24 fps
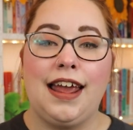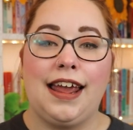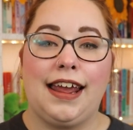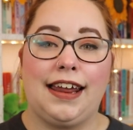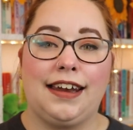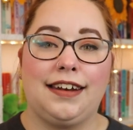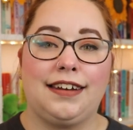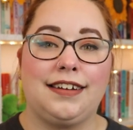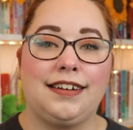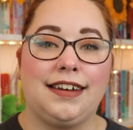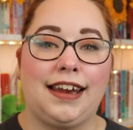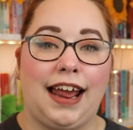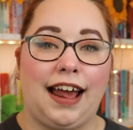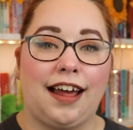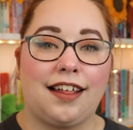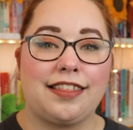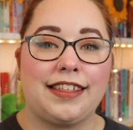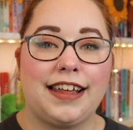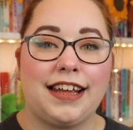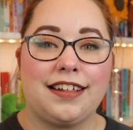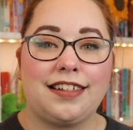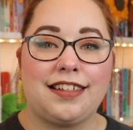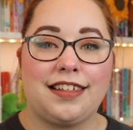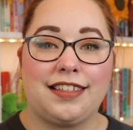And Nat
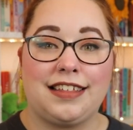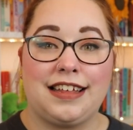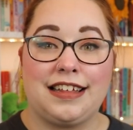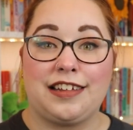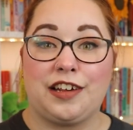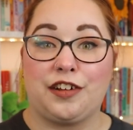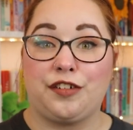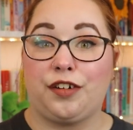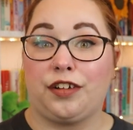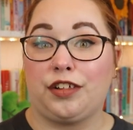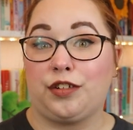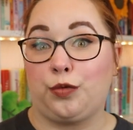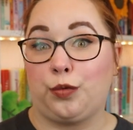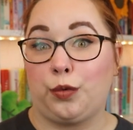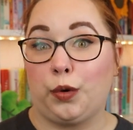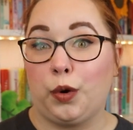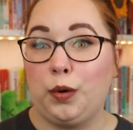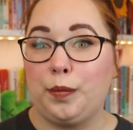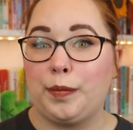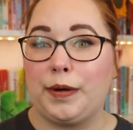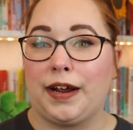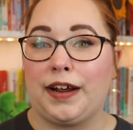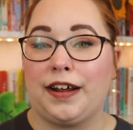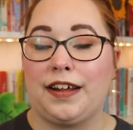thinks that these are just
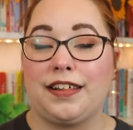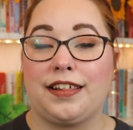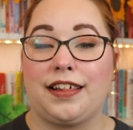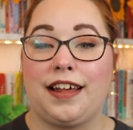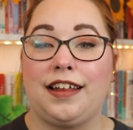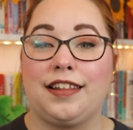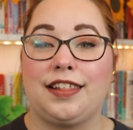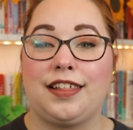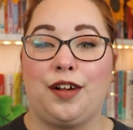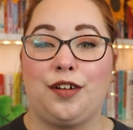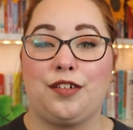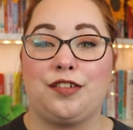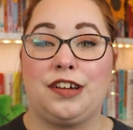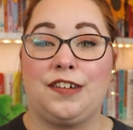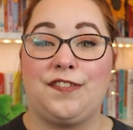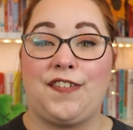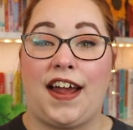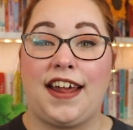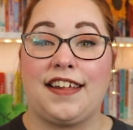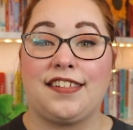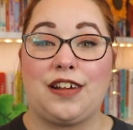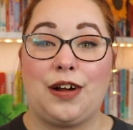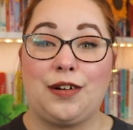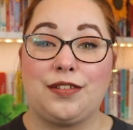rumors until she
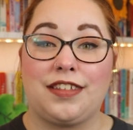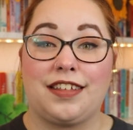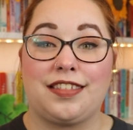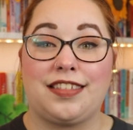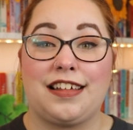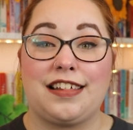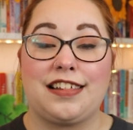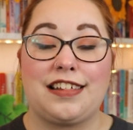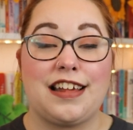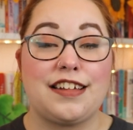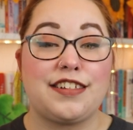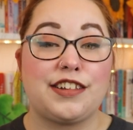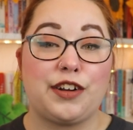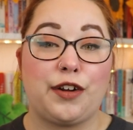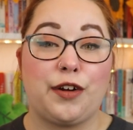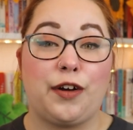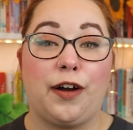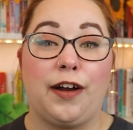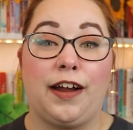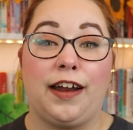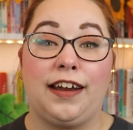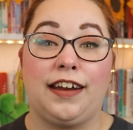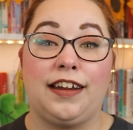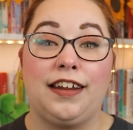finds out that the
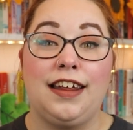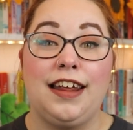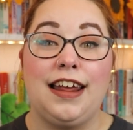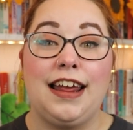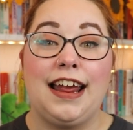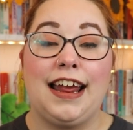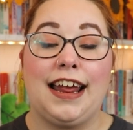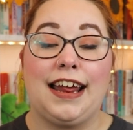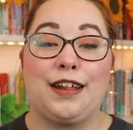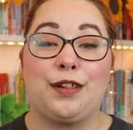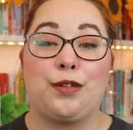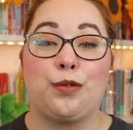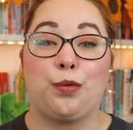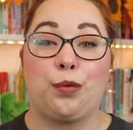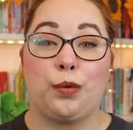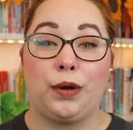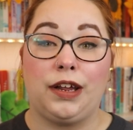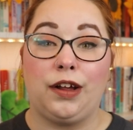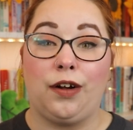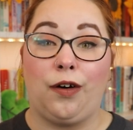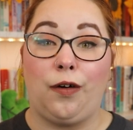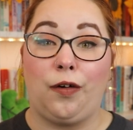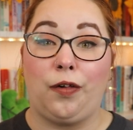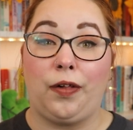sisterhood is
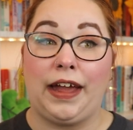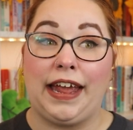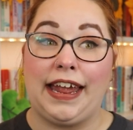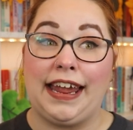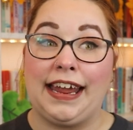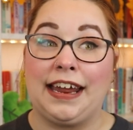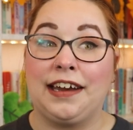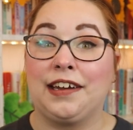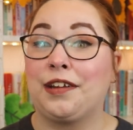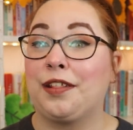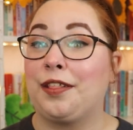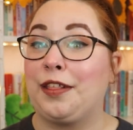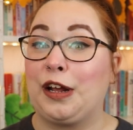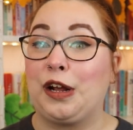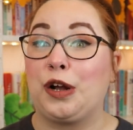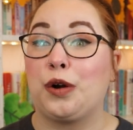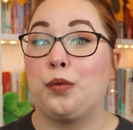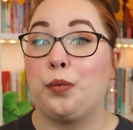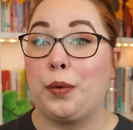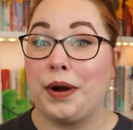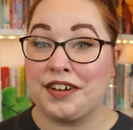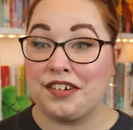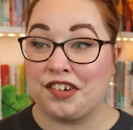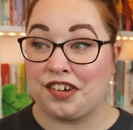real and
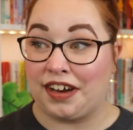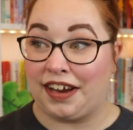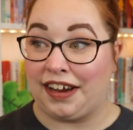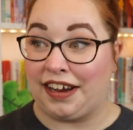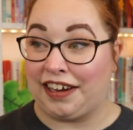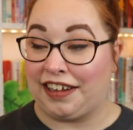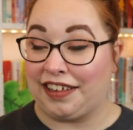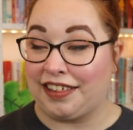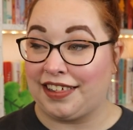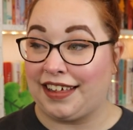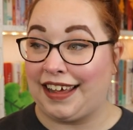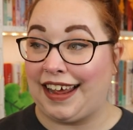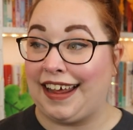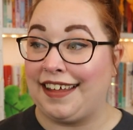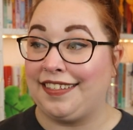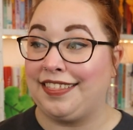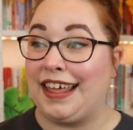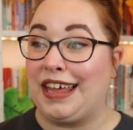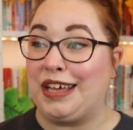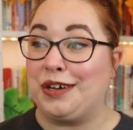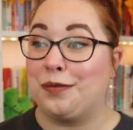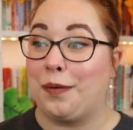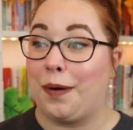they're witches and they